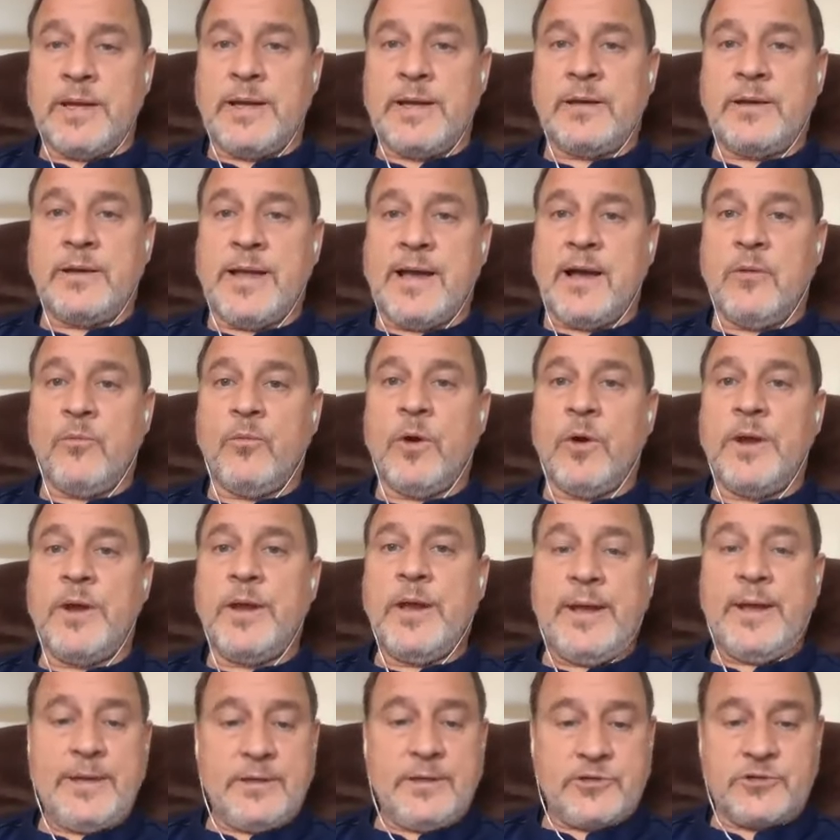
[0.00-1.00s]
laying down one
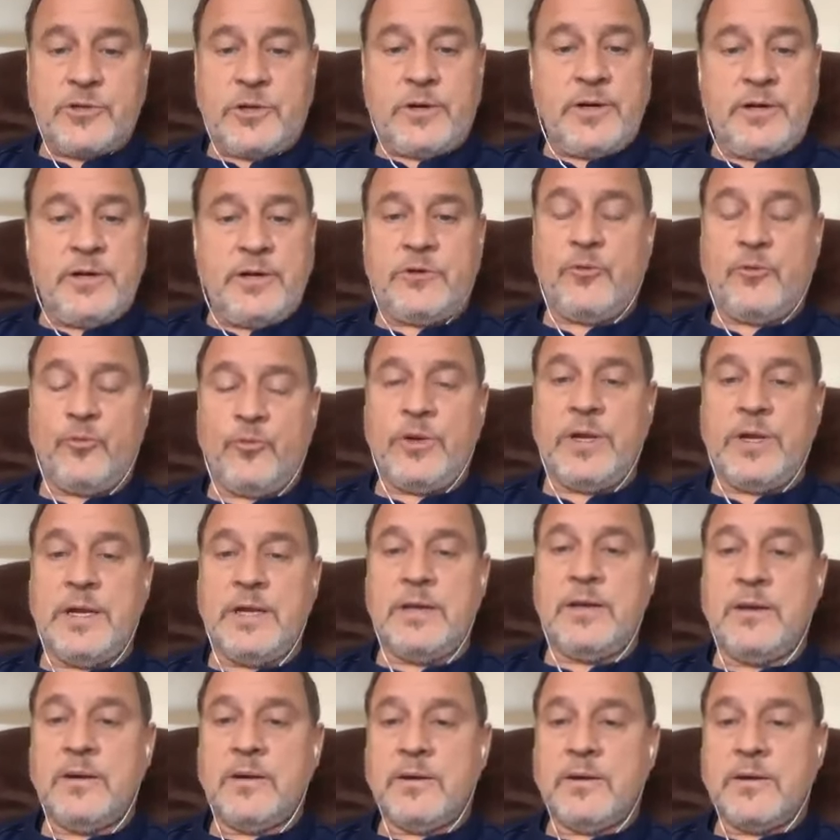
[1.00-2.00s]
night starting to
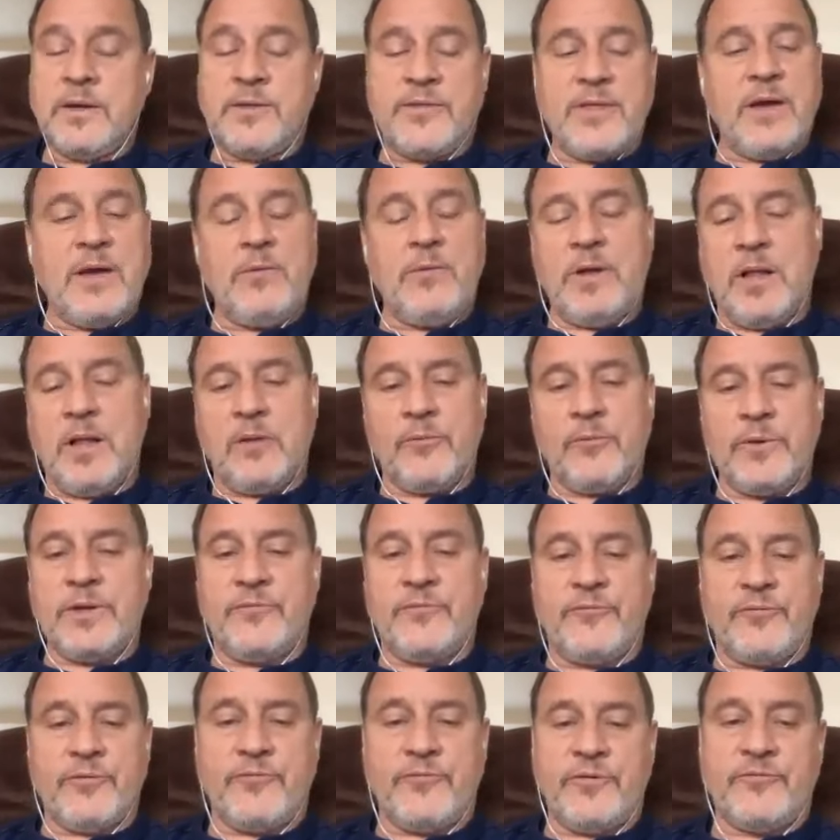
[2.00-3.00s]
read i thought well i'll
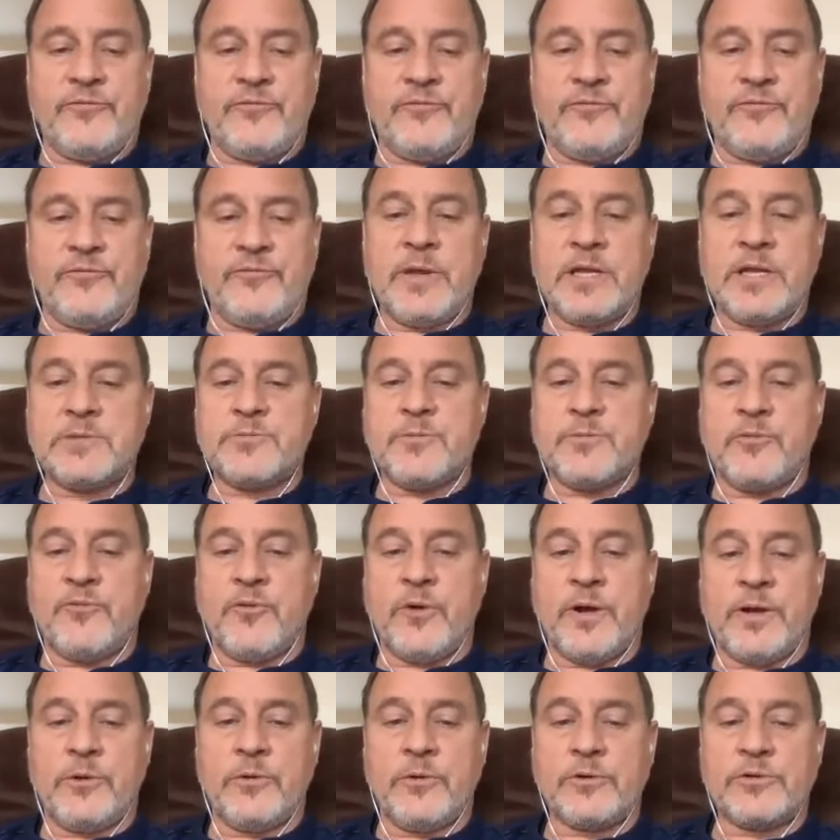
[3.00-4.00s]
read for 15 minutes
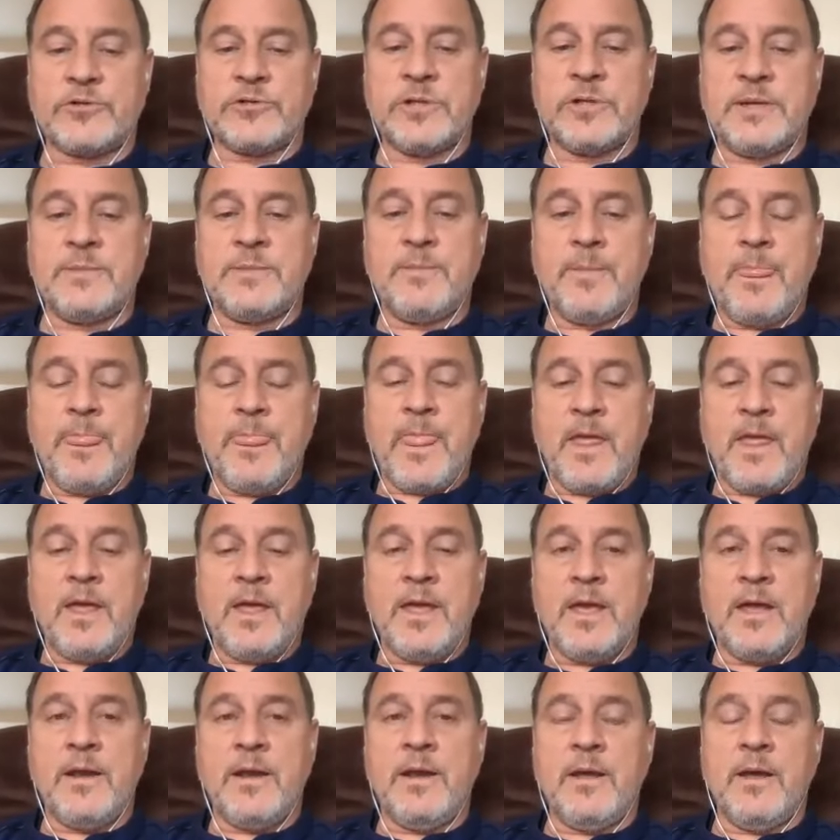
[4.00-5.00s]
before i go to sleep
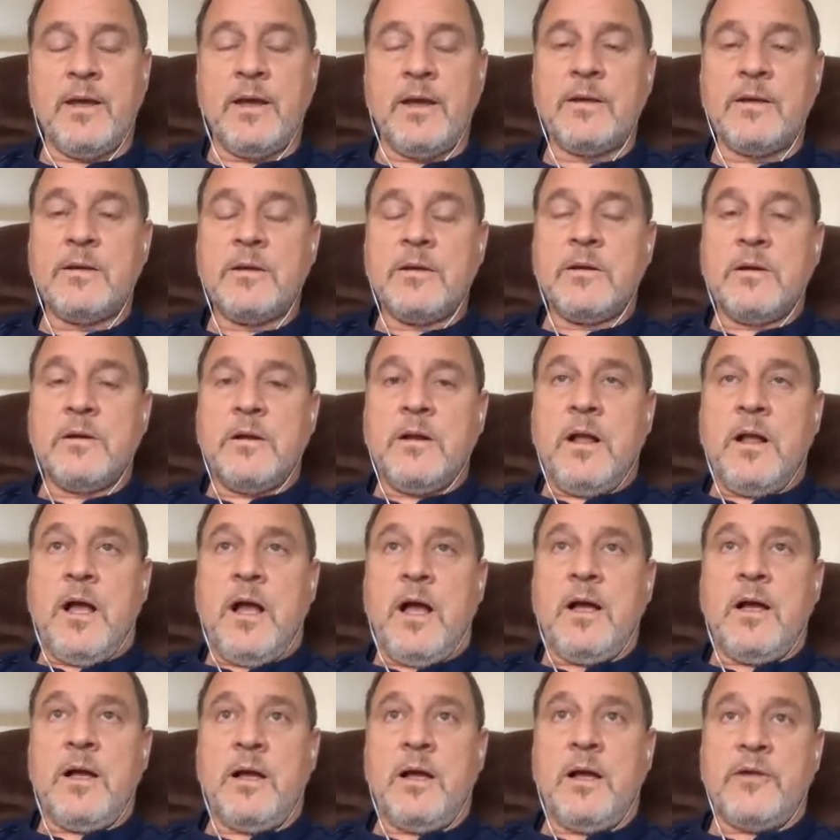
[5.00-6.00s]
and uh,
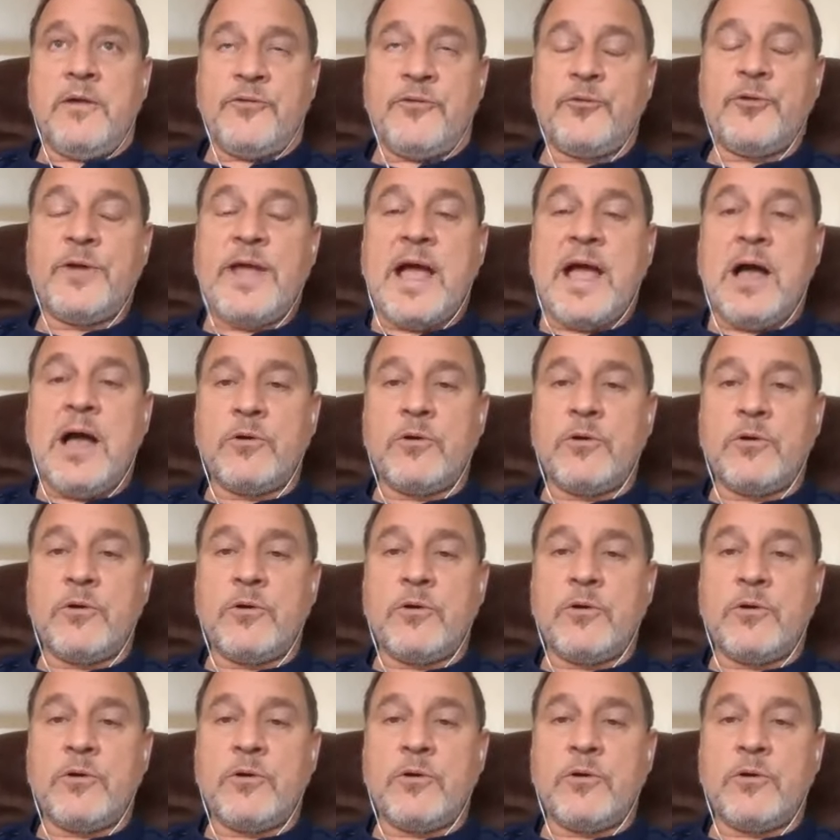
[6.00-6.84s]
uh, three hours